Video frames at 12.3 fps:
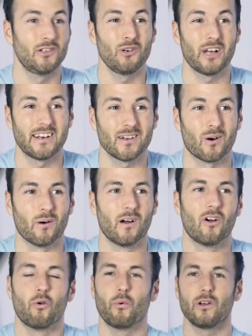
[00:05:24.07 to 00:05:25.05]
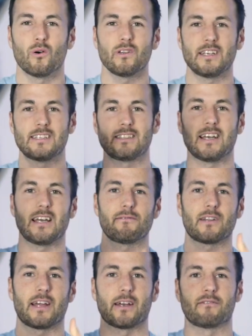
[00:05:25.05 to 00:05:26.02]
Dude, I know, we only
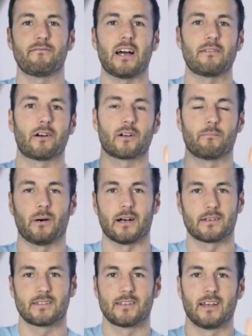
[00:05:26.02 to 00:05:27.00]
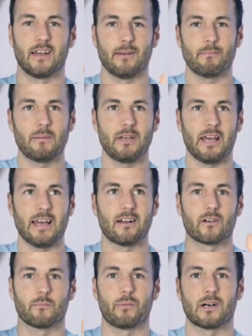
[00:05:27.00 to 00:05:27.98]
save like 500 bucks, maybe
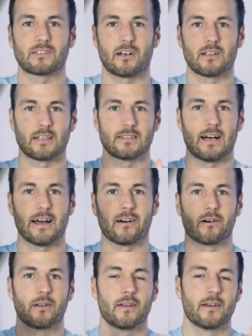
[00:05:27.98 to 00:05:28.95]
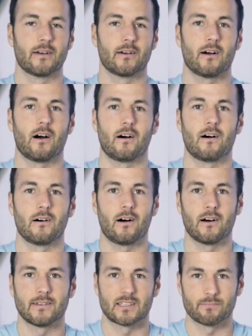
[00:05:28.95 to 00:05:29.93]
800 bucks on the tile,
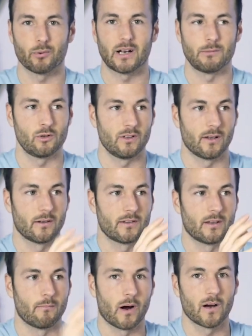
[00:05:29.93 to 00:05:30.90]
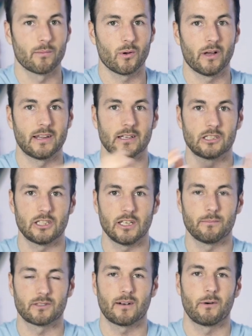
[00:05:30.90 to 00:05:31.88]
on the spread between the marble and the
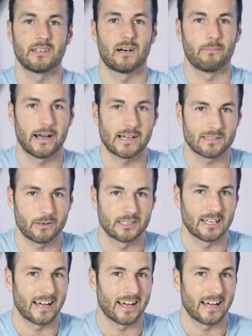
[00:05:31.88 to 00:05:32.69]
cheap subway tile backsplash.